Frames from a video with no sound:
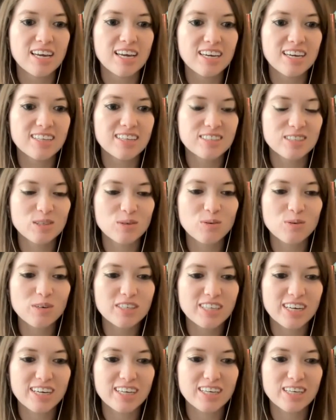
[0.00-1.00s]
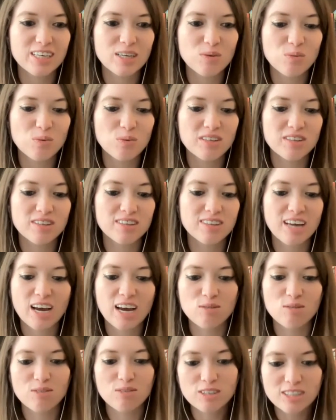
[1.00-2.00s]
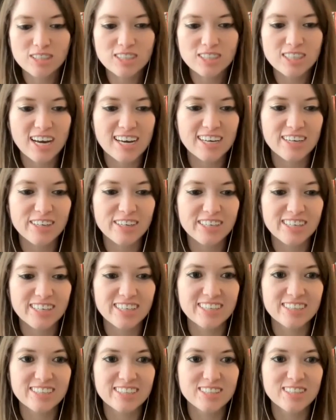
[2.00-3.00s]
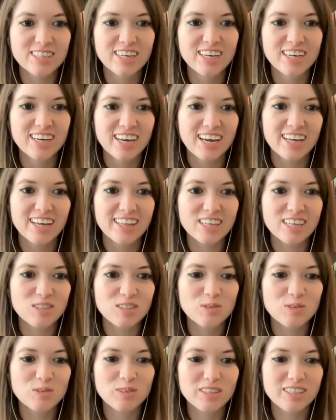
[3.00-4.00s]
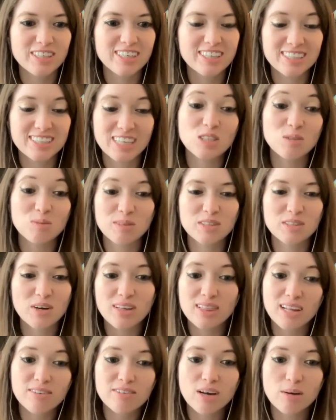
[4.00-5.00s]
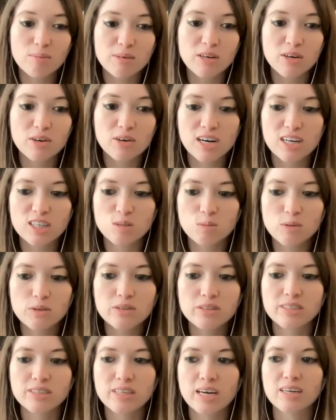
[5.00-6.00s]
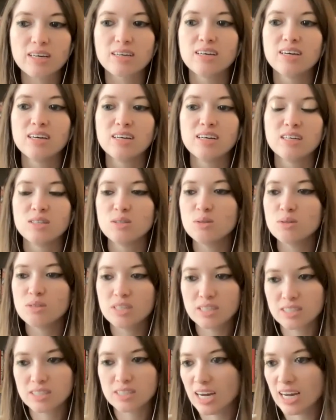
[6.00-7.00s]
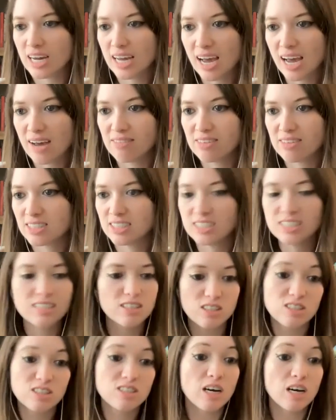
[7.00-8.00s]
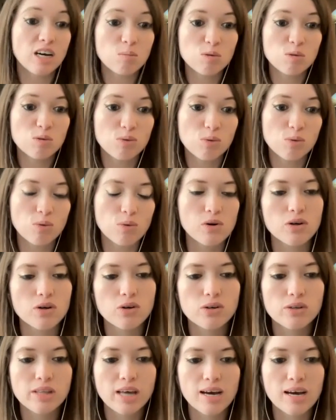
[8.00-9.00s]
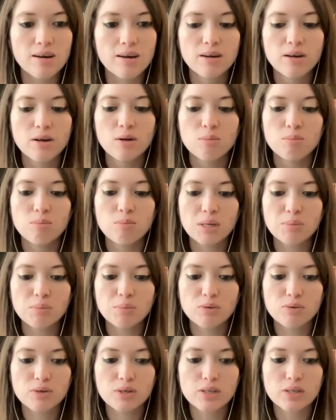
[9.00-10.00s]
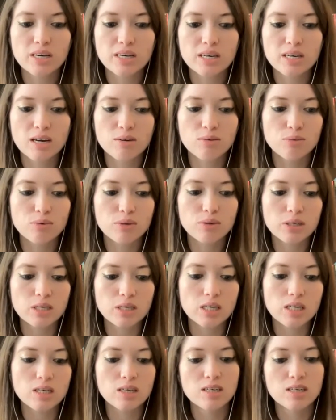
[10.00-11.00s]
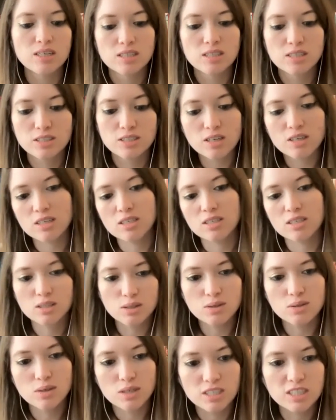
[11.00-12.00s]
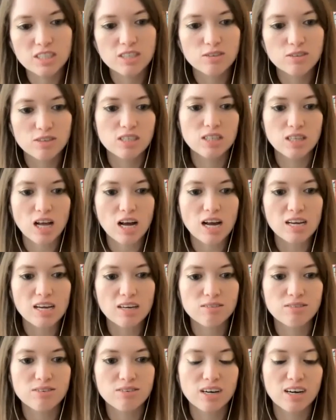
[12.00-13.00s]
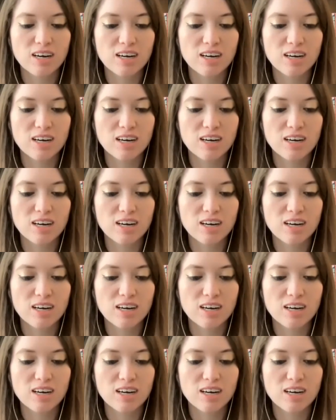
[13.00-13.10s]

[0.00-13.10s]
in storytelling with how versatile it is, and that's what really excites me. So I love coming across books that do things I haven't seen done before, or that make me feel like I've really sunk into a different life.